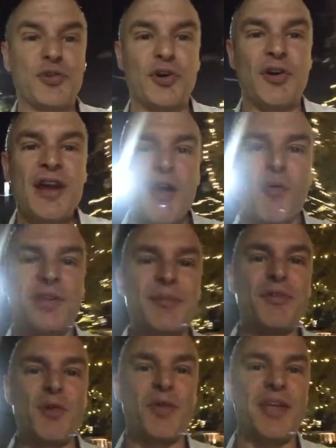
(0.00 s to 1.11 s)
So once I'm
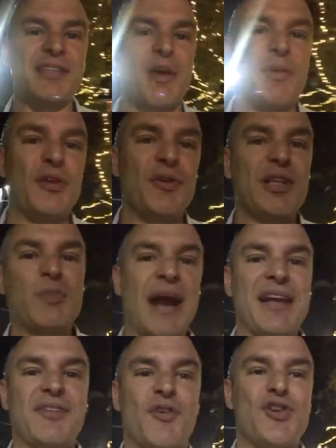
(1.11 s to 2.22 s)
done with this, I'll be doing the
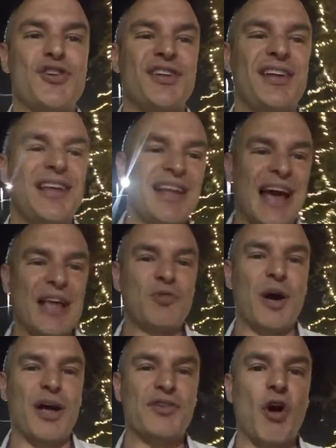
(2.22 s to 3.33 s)
Spanish version as
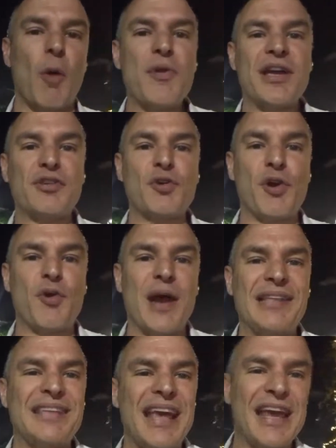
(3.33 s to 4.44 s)
well. So hope you guys are doing
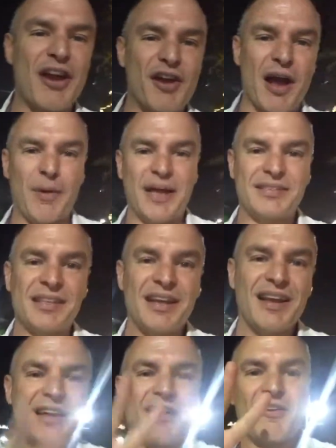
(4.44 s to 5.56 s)
great. Take care. God bless.
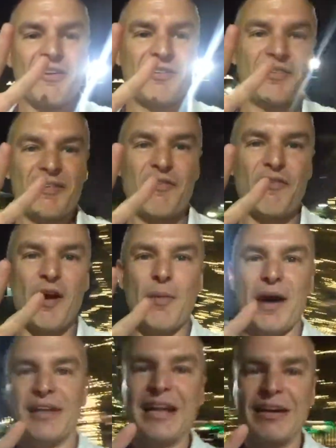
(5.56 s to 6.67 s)
From
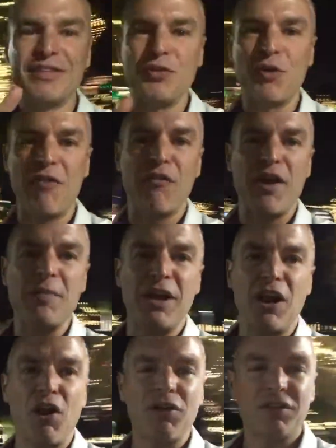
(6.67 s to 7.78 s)
downtown Doral, Freddie
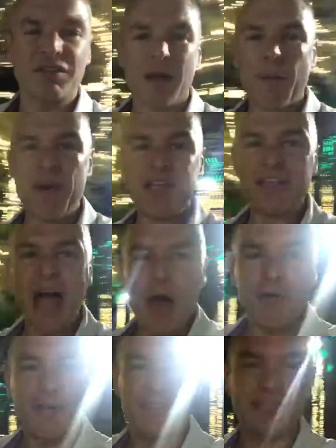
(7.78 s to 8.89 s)
Malero. Peace out.